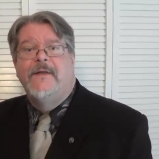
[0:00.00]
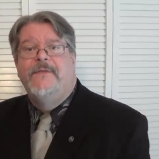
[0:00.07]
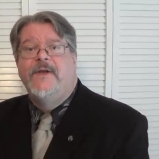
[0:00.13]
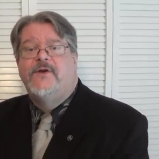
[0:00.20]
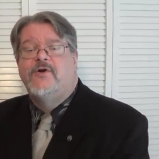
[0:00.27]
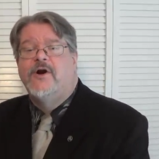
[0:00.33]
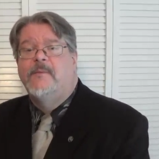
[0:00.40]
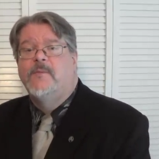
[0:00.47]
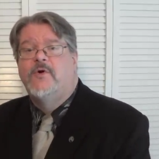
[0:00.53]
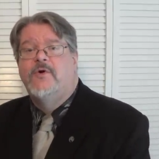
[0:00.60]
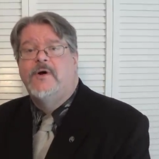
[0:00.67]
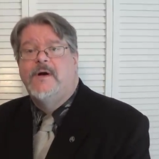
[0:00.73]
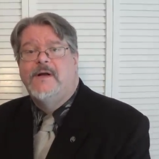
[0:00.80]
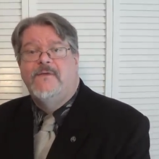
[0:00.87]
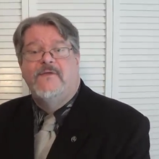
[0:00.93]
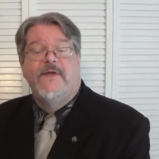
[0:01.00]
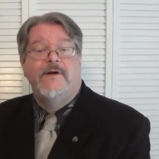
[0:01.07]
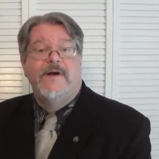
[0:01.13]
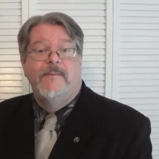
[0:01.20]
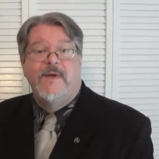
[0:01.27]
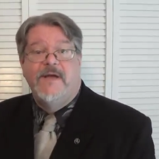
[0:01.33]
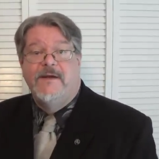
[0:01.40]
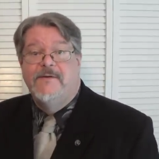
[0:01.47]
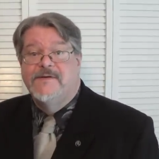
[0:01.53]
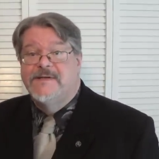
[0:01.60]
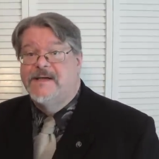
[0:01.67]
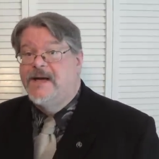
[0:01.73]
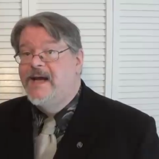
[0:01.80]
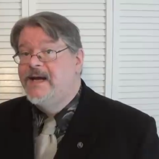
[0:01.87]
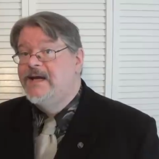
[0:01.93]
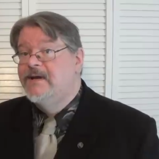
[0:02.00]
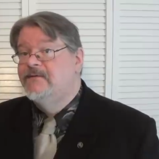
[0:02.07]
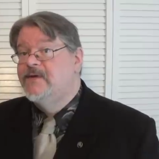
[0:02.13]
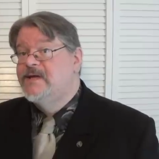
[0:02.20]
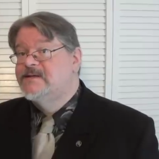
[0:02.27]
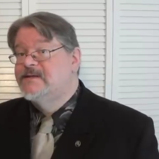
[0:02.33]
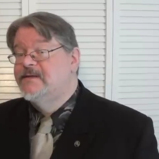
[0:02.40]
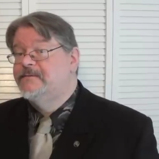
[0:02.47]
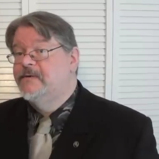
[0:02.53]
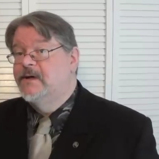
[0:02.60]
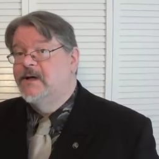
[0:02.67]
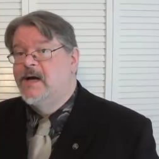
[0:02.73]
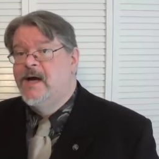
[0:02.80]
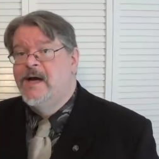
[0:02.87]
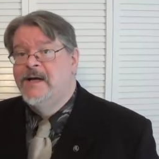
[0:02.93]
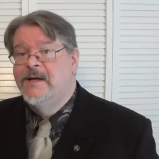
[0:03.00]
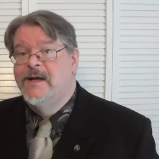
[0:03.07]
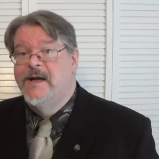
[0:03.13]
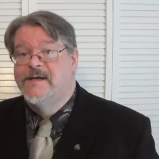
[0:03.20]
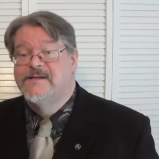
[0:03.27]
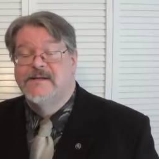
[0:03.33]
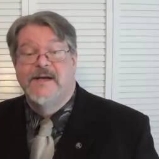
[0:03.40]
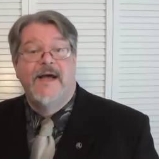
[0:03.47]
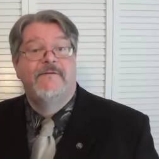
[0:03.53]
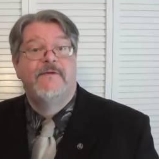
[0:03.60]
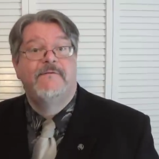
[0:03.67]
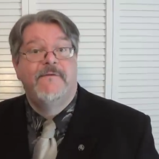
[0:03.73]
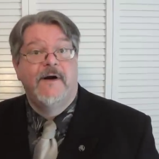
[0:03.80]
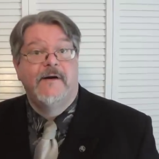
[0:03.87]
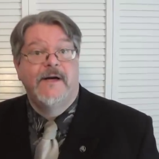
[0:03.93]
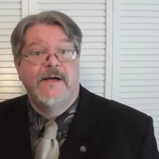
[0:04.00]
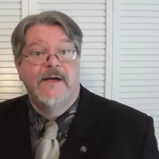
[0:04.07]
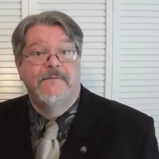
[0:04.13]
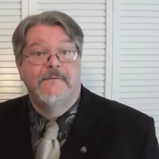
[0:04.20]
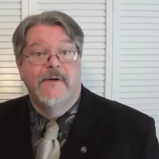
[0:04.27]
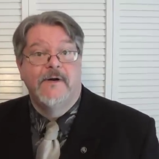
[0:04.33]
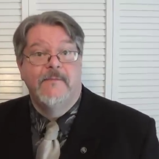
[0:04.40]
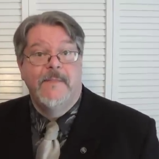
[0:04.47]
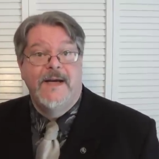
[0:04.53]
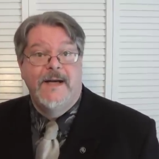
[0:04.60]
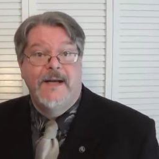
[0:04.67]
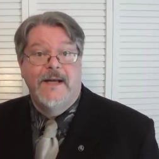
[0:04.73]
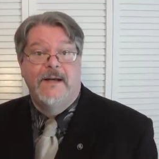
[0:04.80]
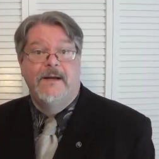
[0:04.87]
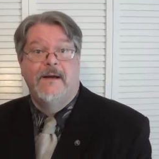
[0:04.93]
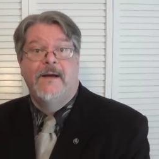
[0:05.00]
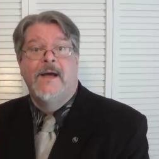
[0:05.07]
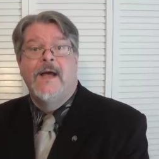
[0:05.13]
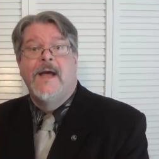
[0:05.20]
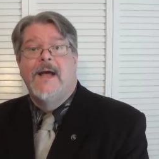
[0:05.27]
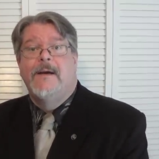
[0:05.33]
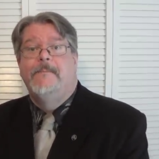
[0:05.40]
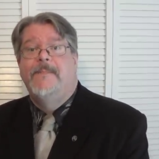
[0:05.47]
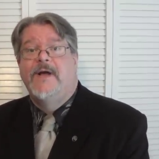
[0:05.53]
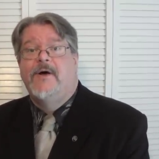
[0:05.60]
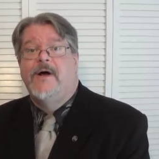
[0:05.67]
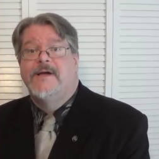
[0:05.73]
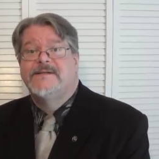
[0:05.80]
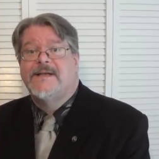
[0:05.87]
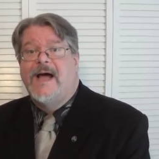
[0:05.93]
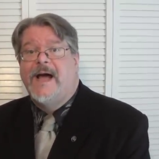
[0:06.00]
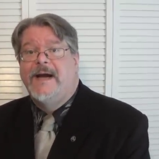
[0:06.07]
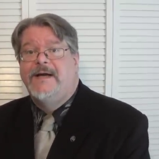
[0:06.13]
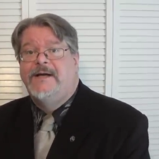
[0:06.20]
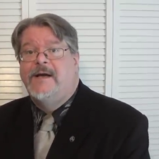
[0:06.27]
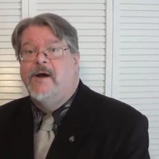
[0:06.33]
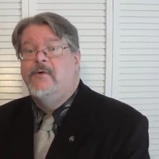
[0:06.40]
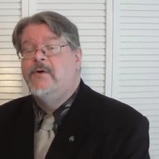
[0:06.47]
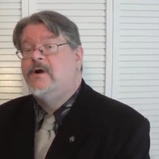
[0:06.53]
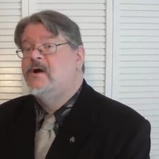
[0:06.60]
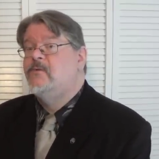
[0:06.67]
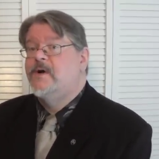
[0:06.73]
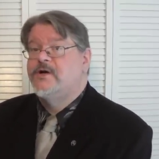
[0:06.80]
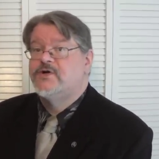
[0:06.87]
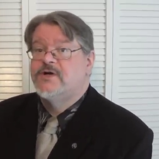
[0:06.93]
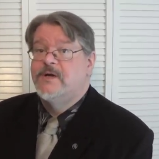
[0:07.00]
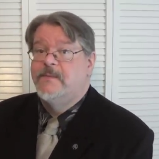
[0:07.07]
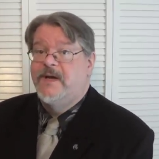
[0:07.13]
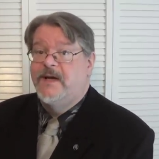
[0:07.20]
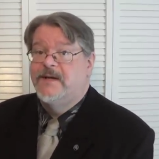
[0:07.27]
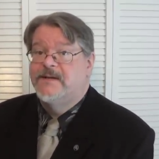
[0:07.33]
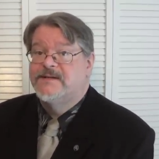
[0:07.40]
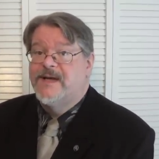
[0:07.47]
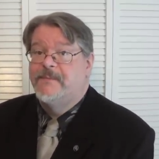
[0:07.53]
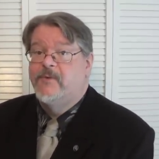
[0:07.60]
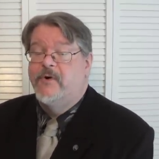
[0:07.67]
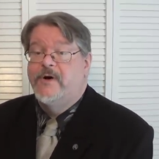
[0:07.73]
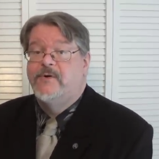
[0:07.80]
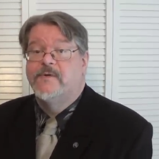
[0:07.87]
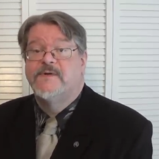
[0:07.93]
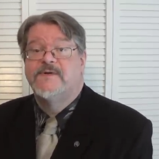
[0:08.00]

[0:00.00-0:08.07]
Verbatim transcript: The term could in theory be used in any of these different contexts and have a very different meaning. Because I don't know what she means, I'm going to